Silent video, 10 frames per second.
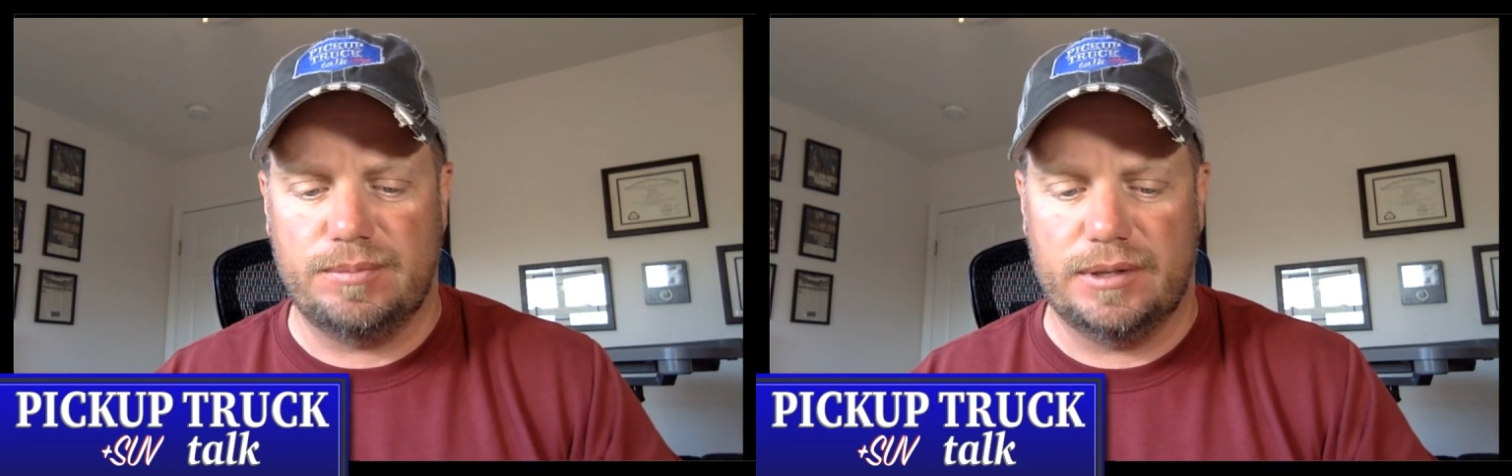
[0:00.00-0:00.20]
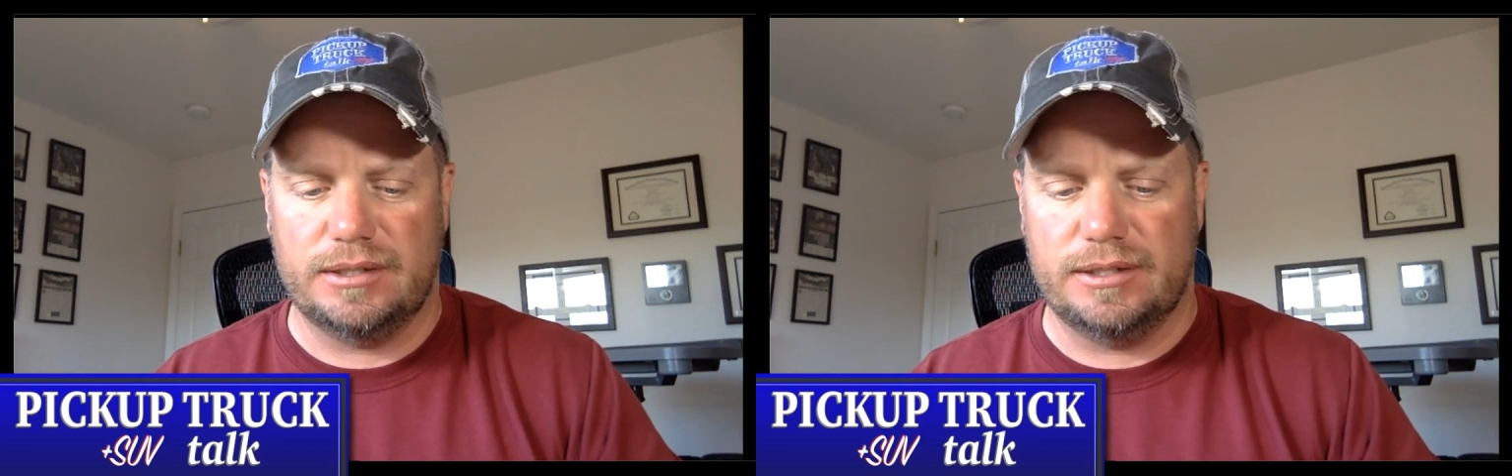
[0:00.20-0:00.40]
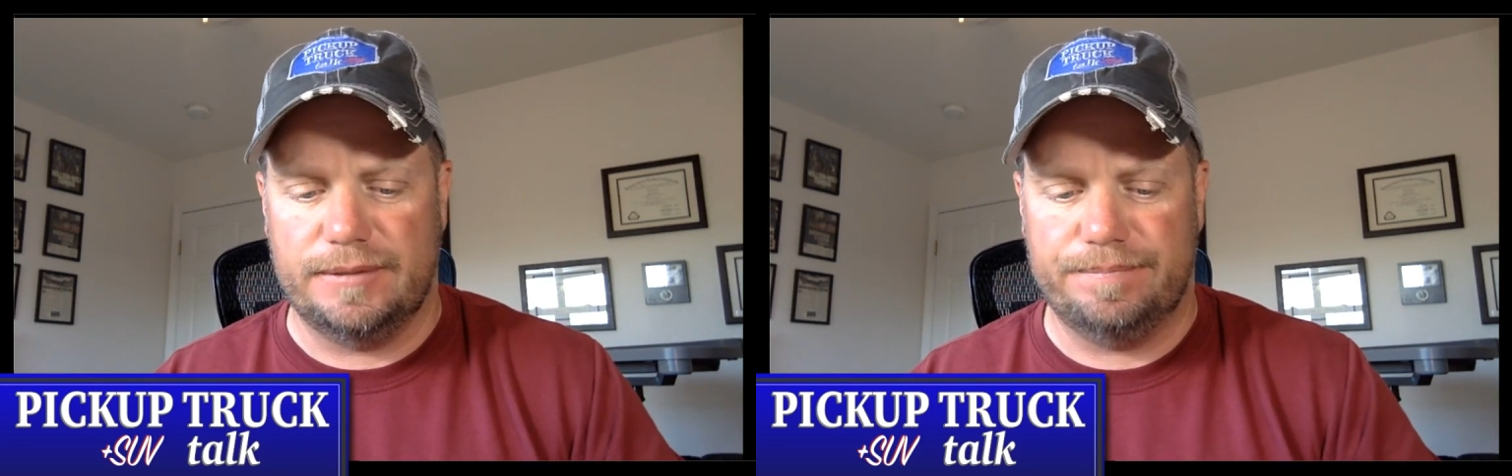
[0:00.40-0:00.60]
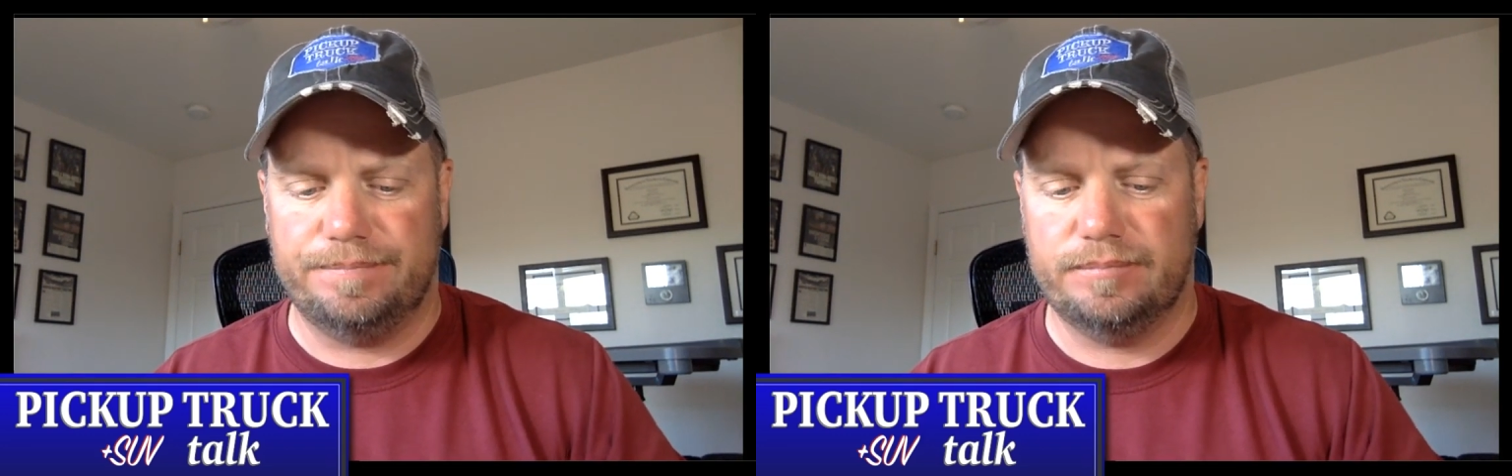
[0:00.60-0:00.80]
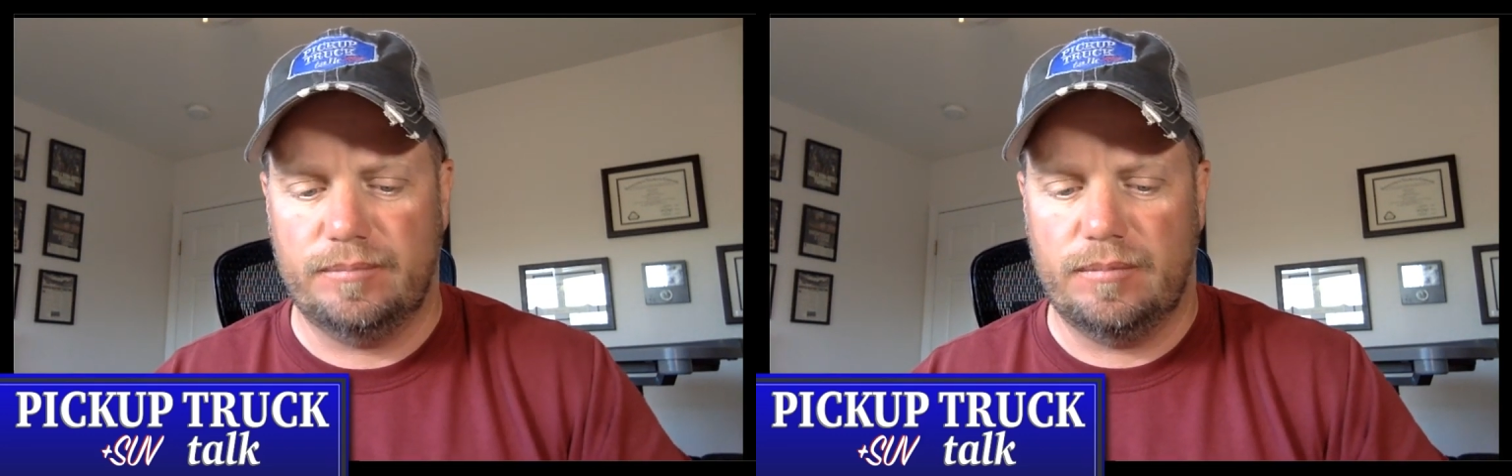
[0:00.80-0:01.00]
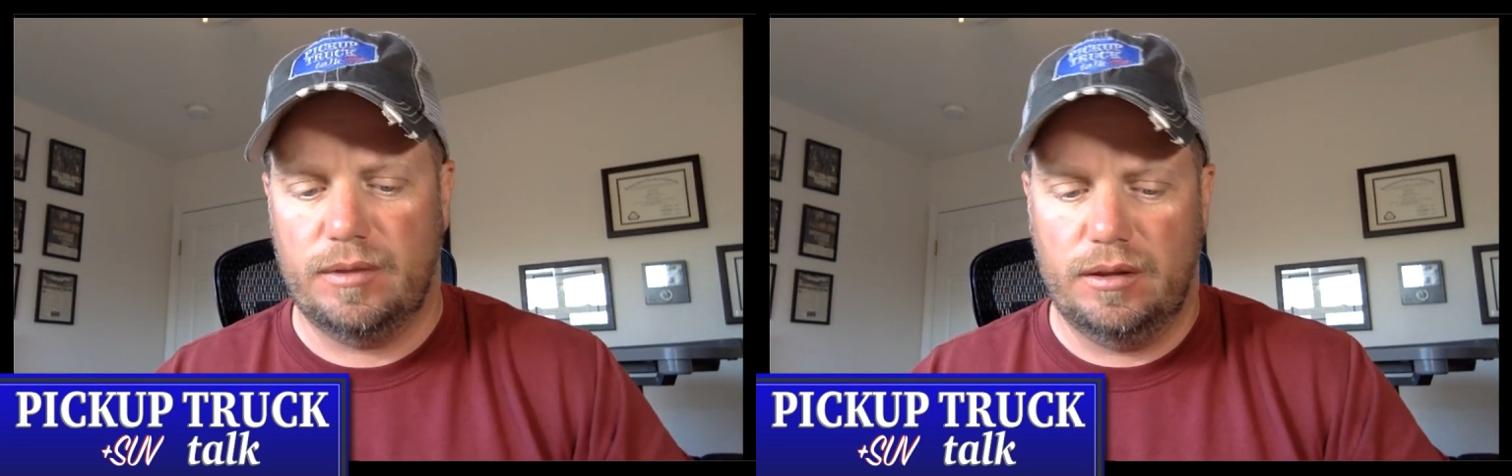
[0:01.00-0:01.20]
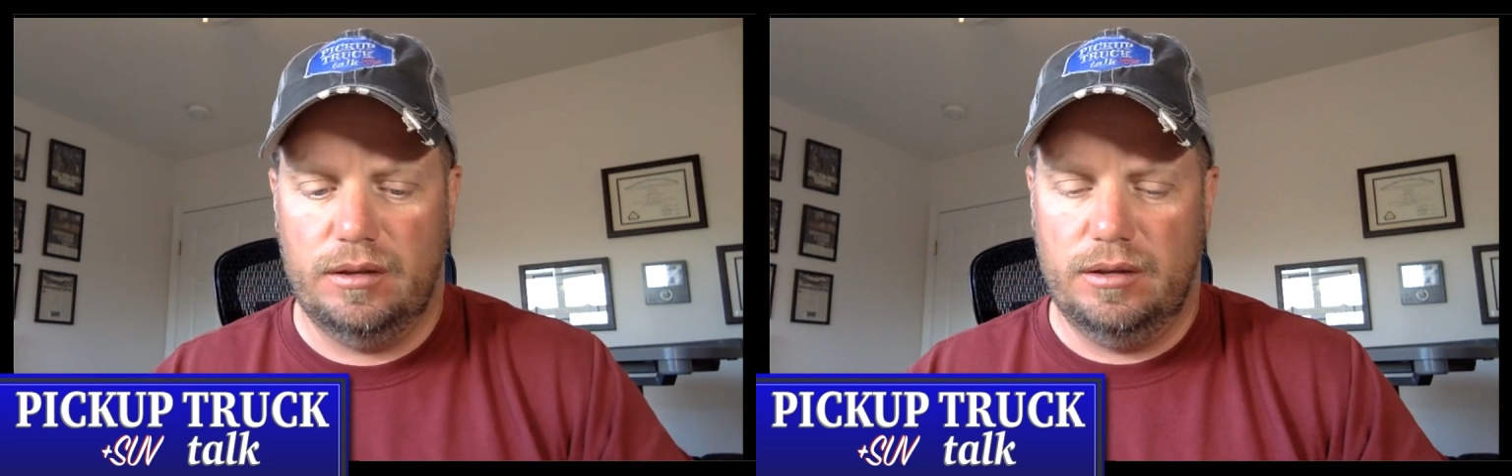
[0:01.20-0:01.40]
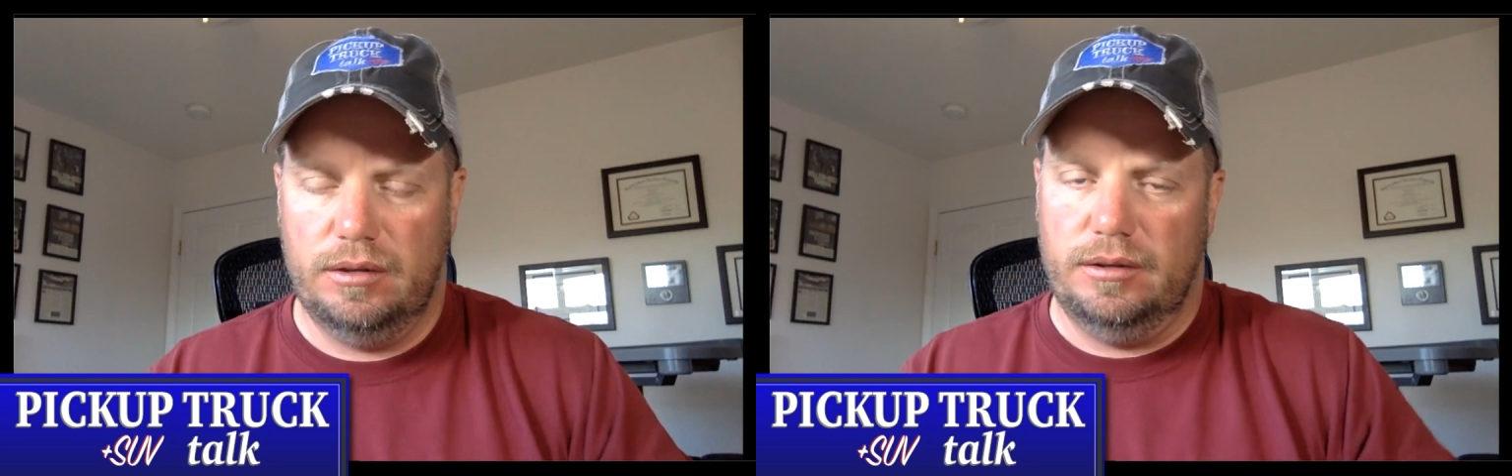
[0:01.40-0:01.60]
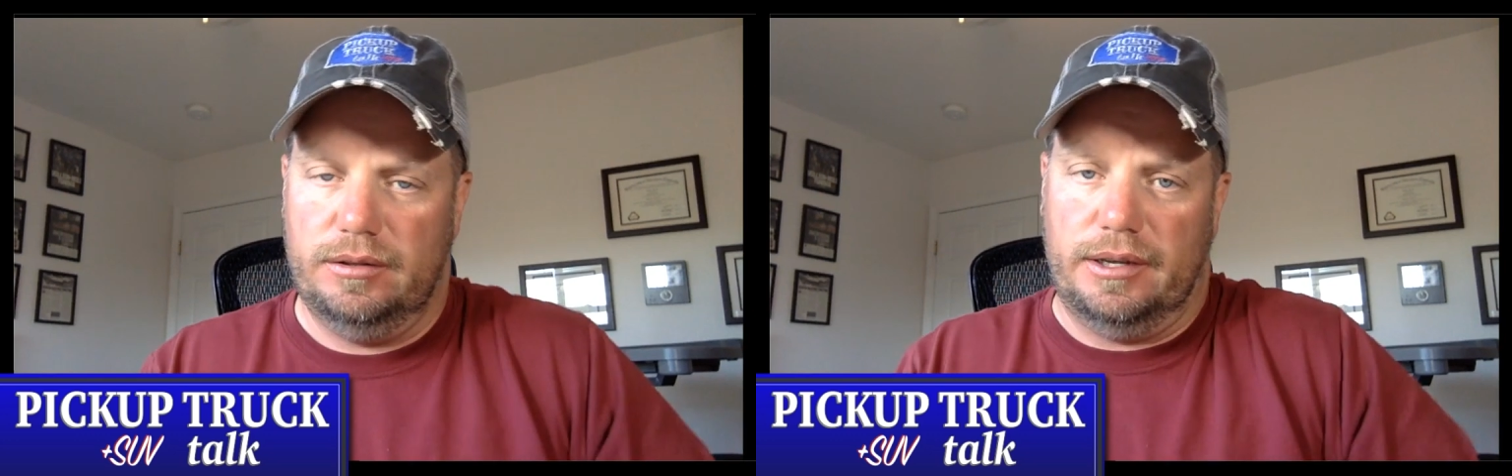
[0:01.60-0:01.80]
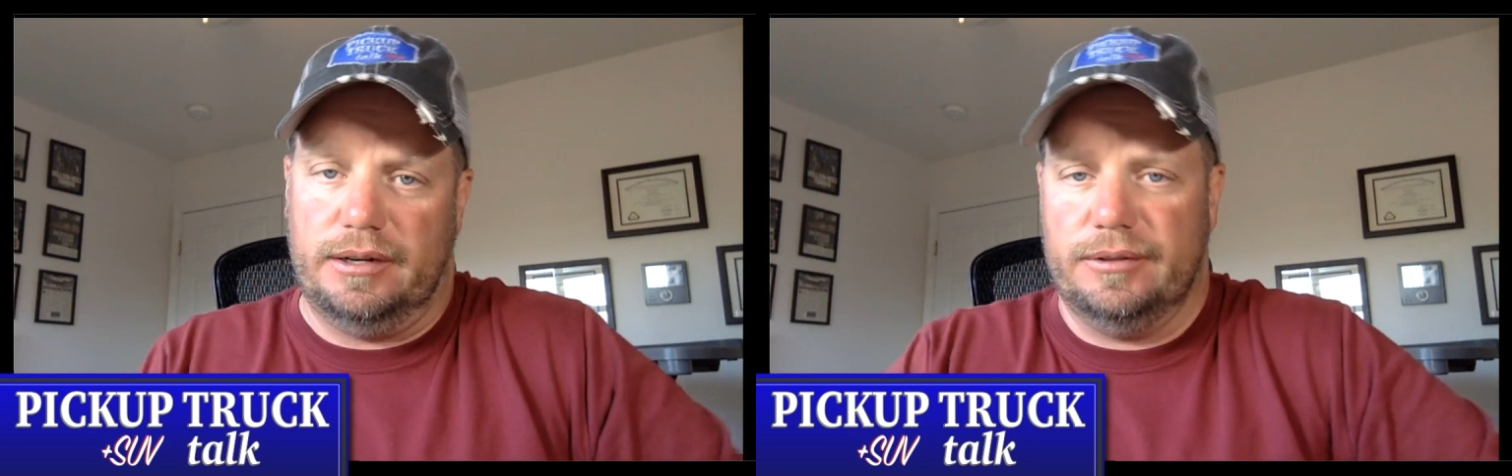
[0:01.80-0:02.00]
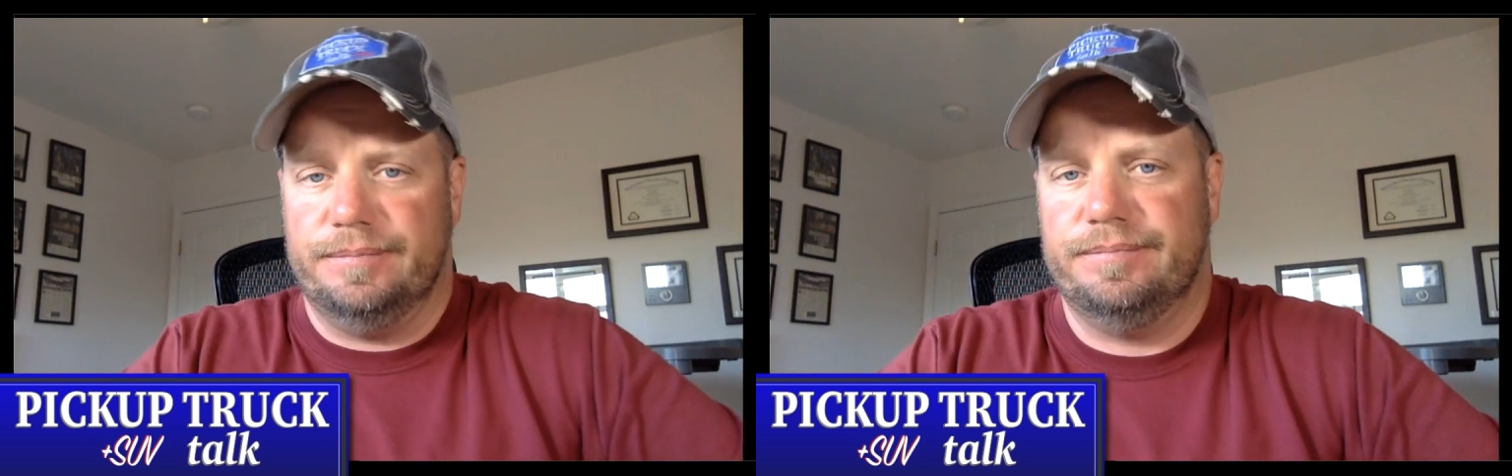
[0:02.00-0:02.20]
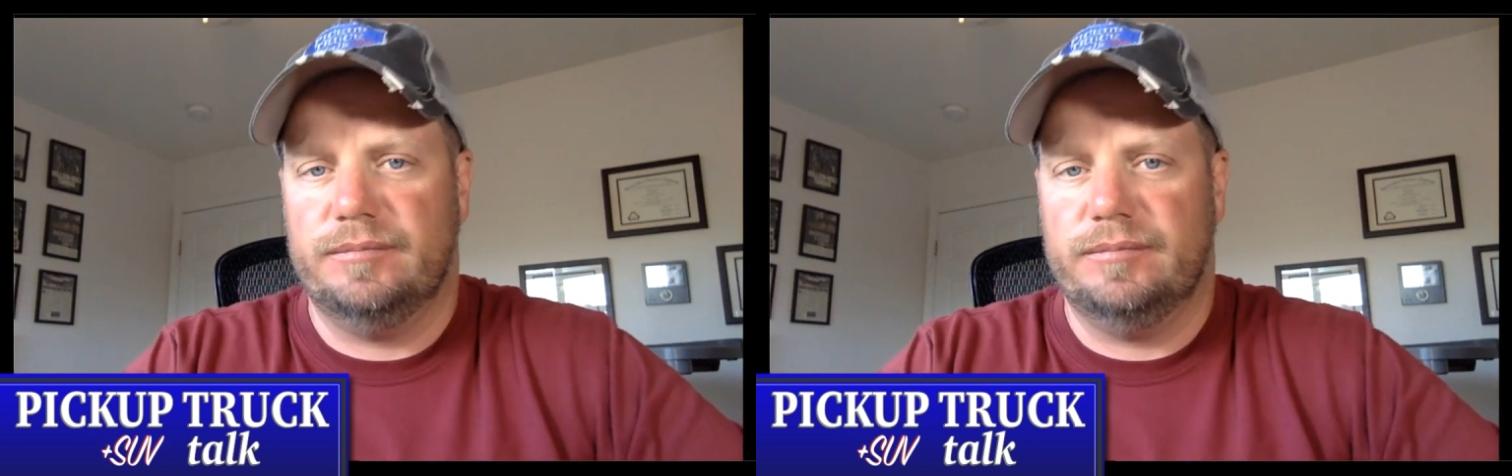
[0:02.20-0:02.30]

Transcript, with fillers: but I don't know.